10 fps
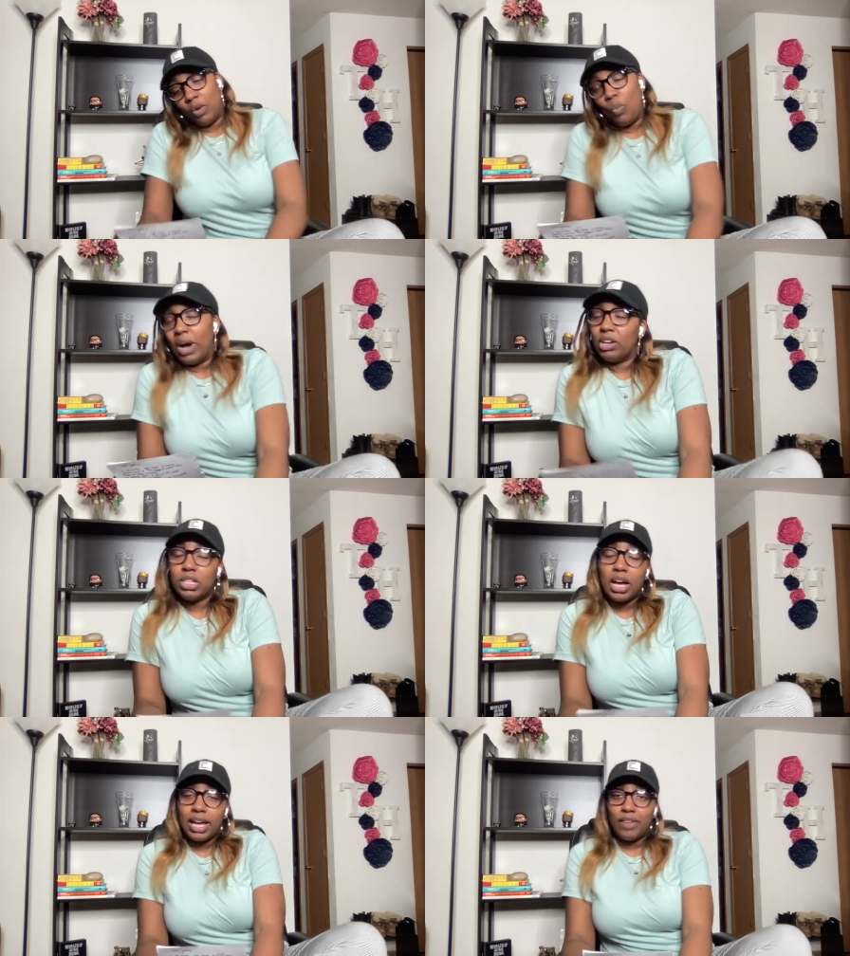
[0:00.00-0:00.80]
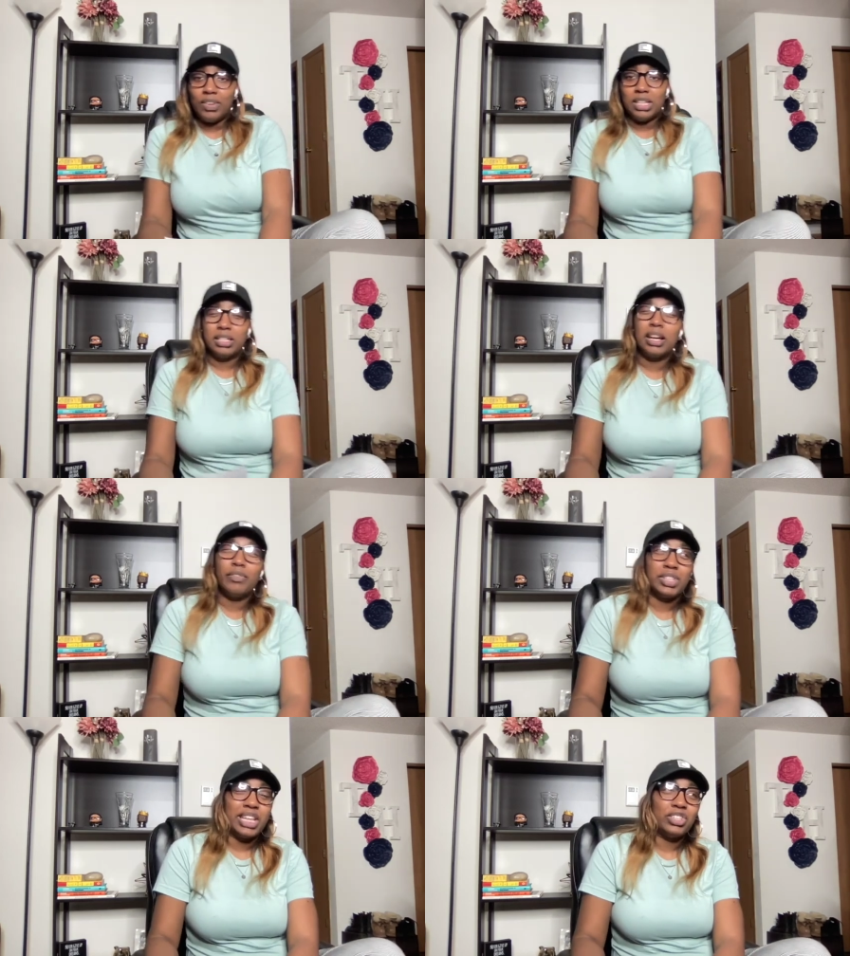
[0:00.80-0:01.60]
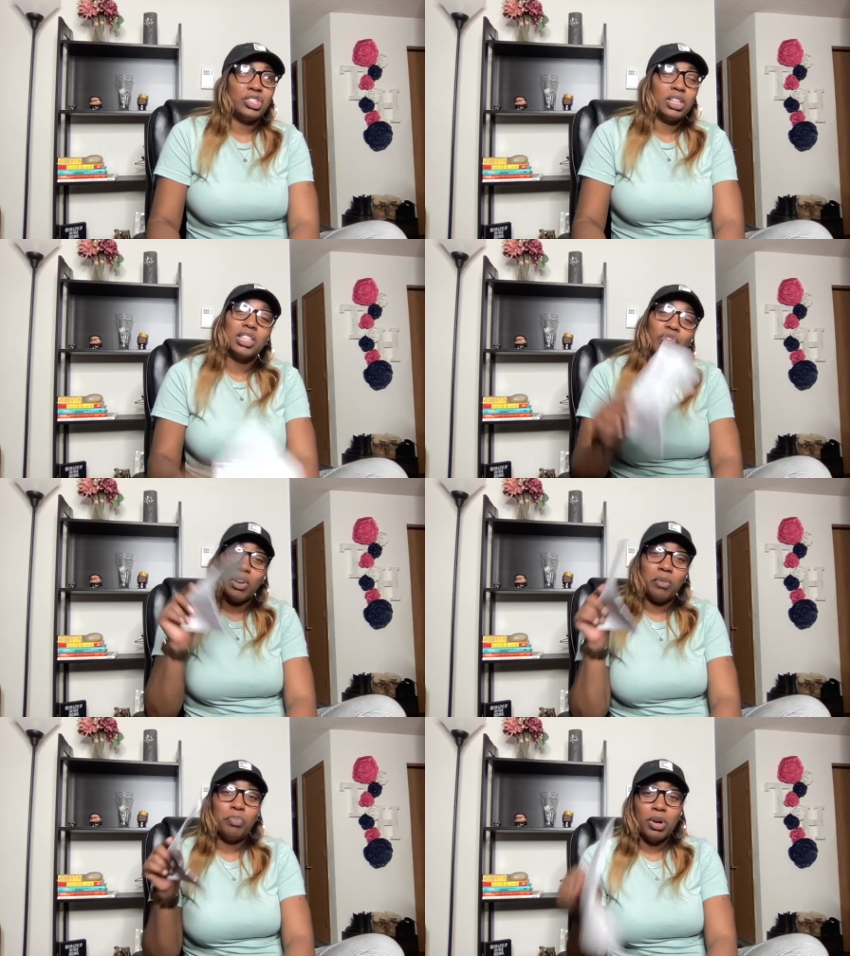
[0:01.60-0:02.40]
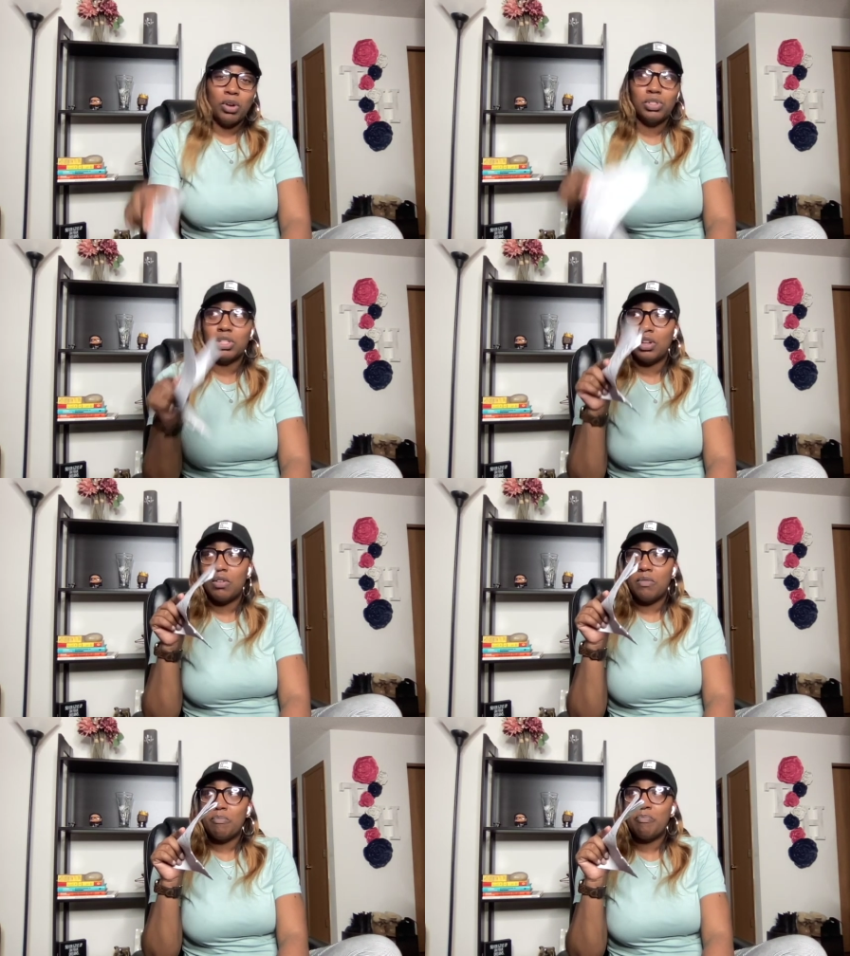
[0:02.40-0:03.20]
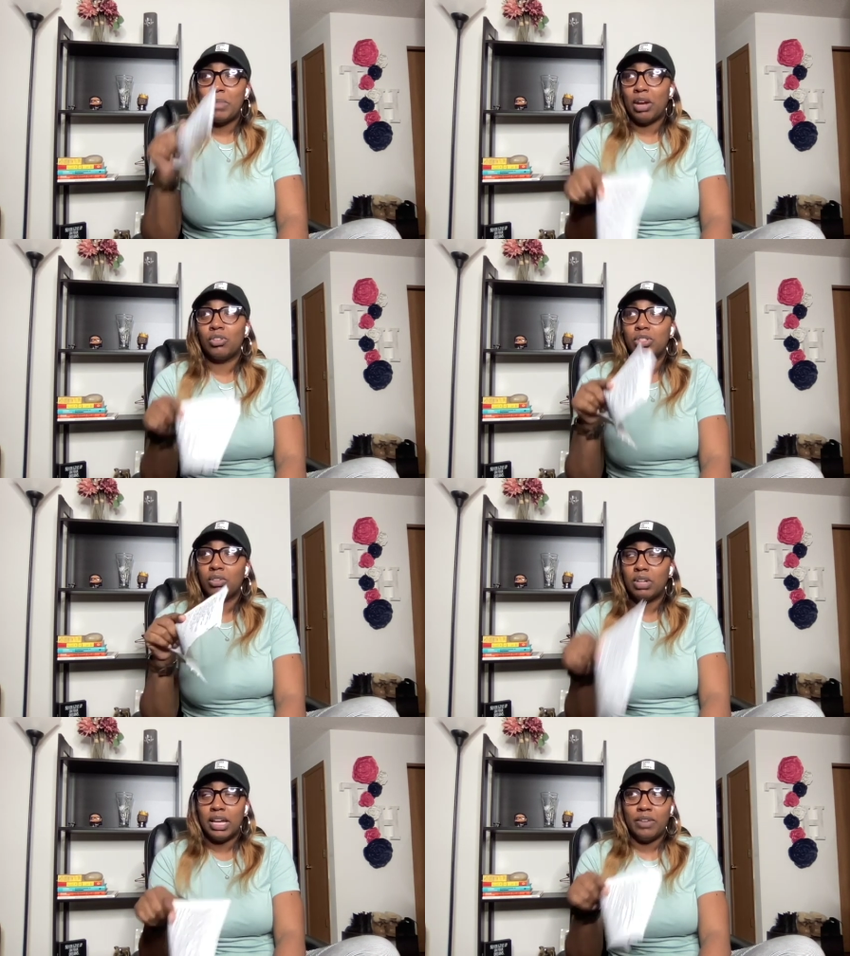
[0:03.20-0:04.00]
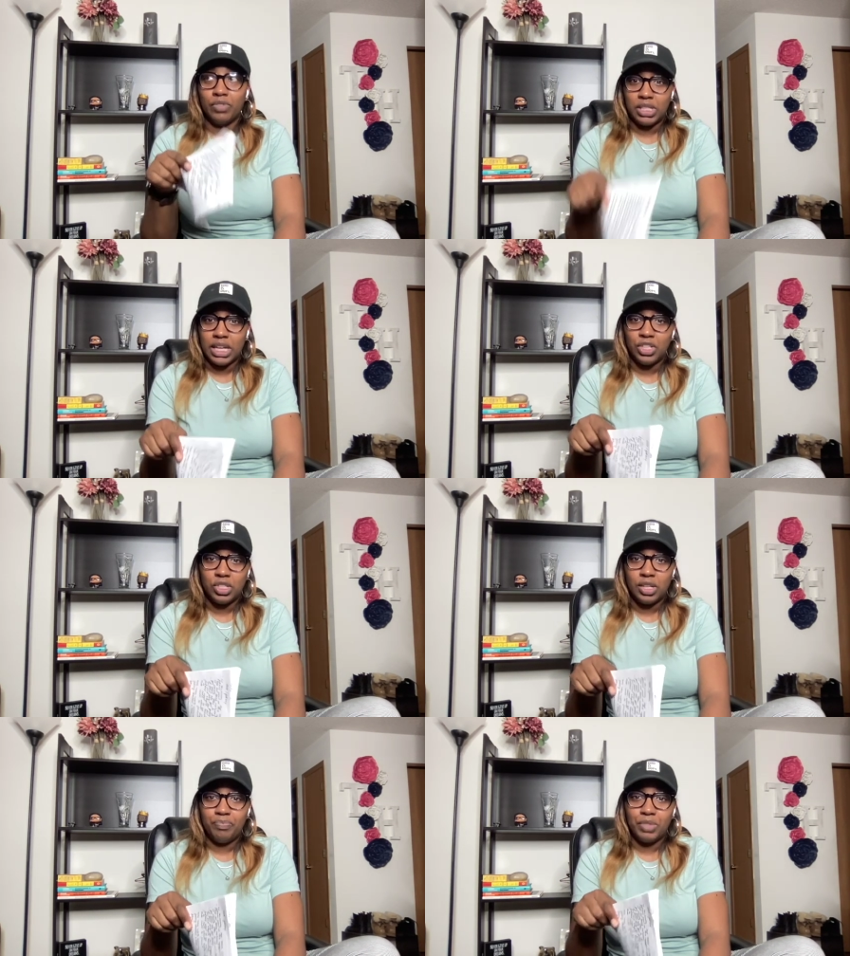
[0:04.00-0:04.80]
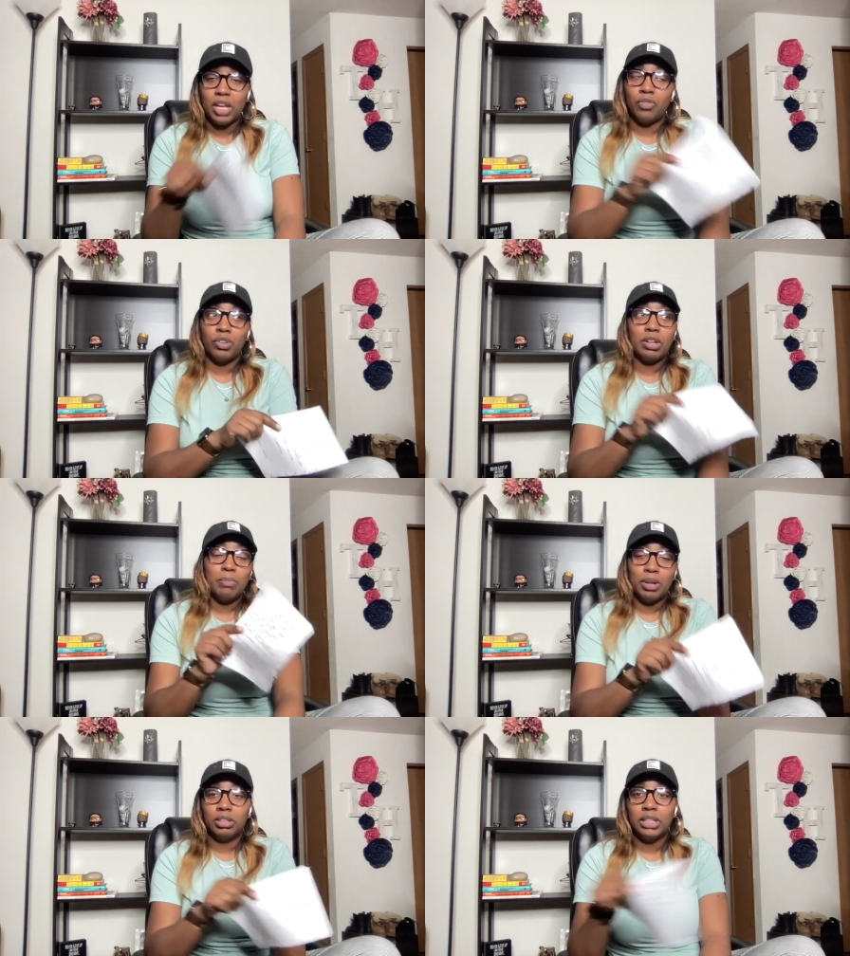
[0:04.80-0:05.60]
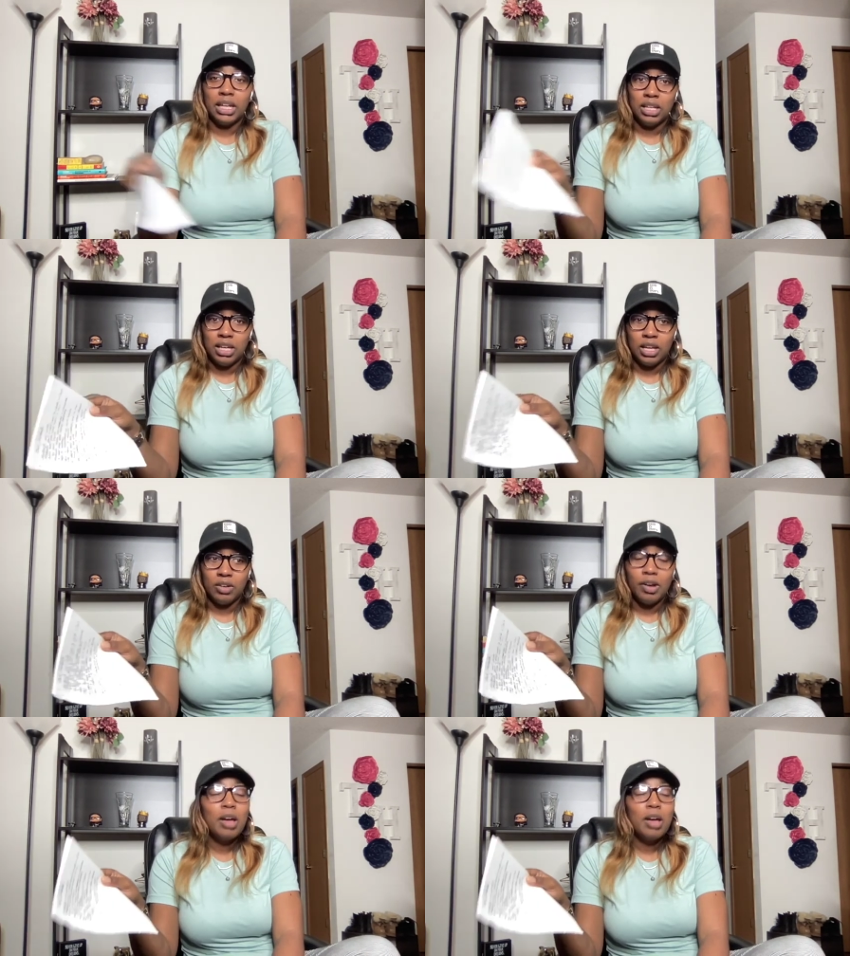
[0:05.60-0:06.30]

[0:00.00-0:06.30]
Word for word: why are y'all having this conversation, this very personal, marital conversation in front of Myrla and Gil?